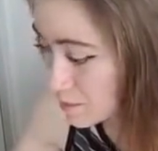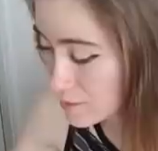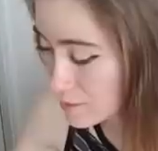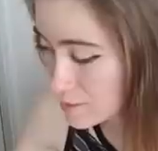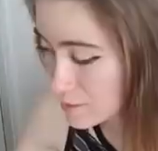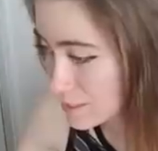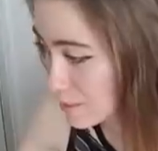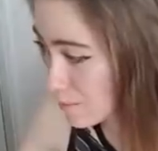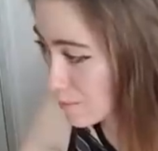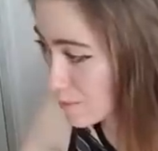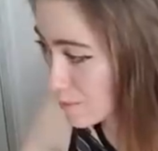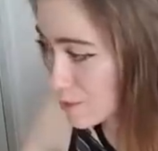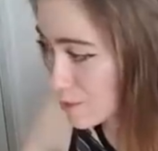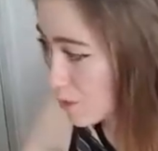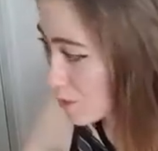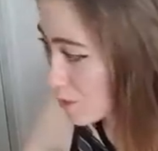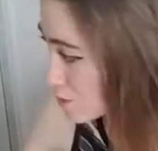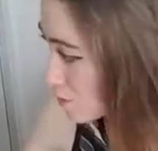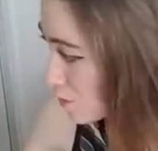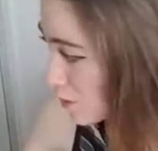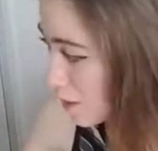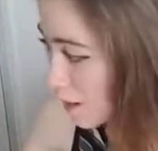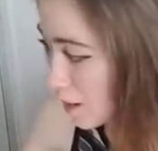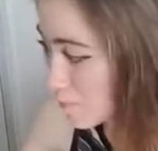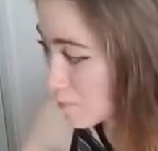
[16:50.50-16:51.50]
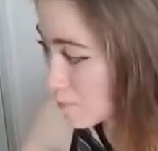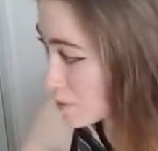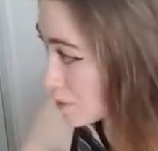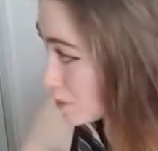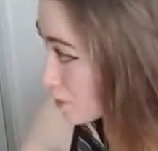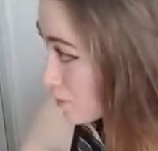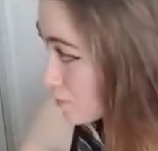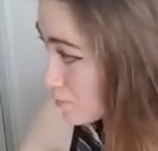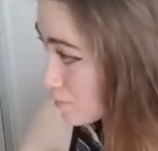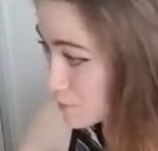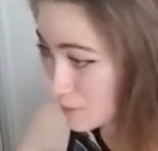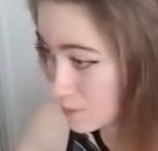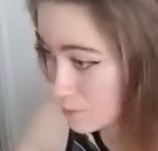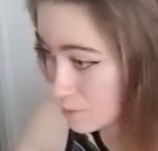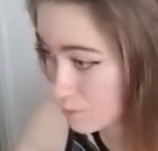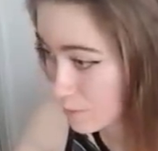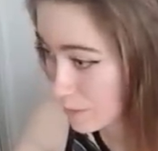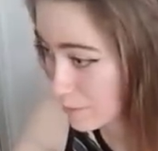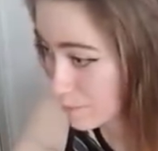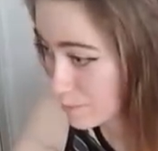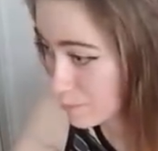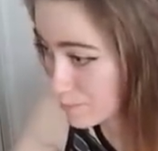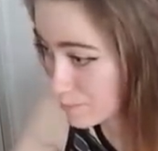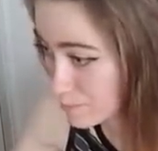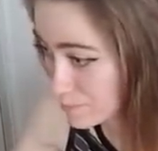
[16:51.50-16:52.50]
Cinnamon Star. Sorry, I'm still, still,
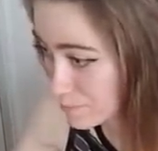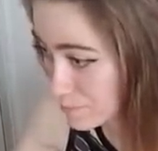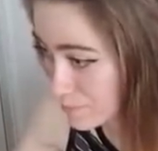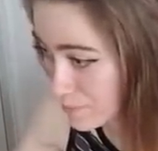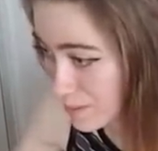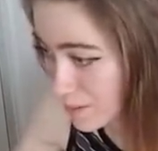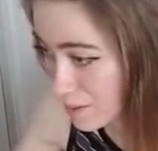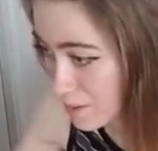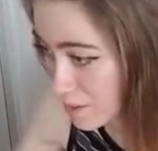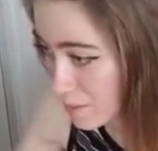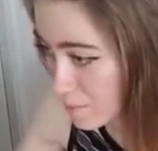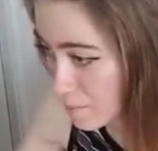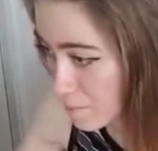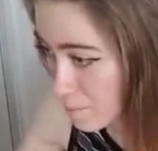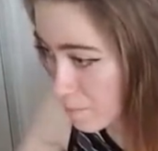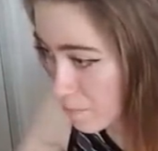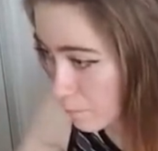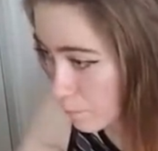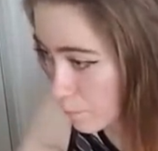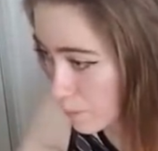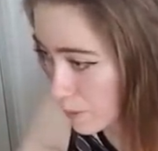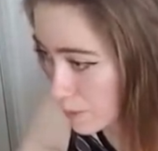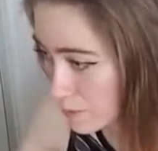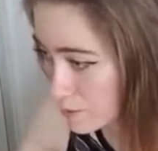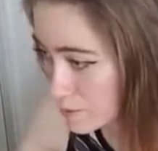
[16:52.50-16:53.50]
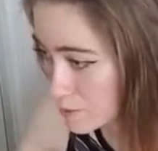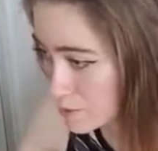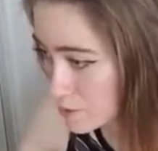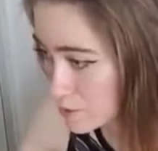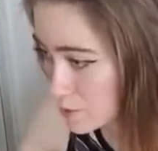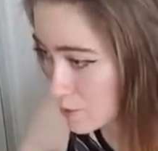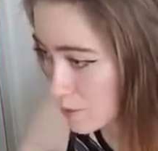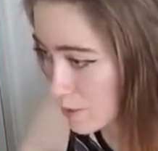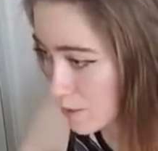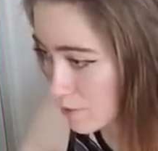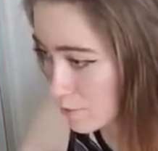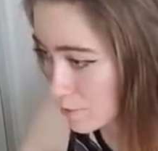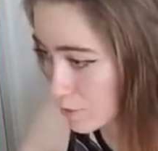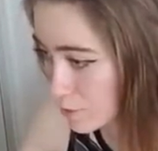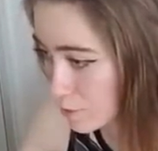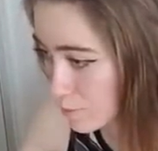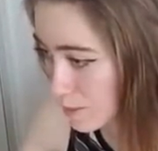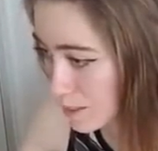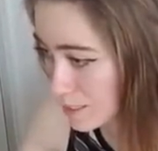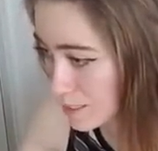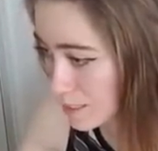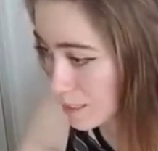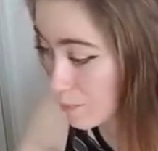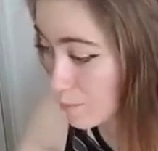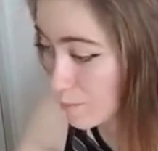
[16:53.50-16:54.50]
wait. What else do you have on your
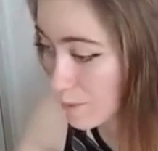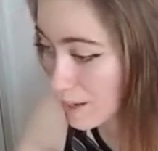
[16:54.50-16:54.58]
mind tonight?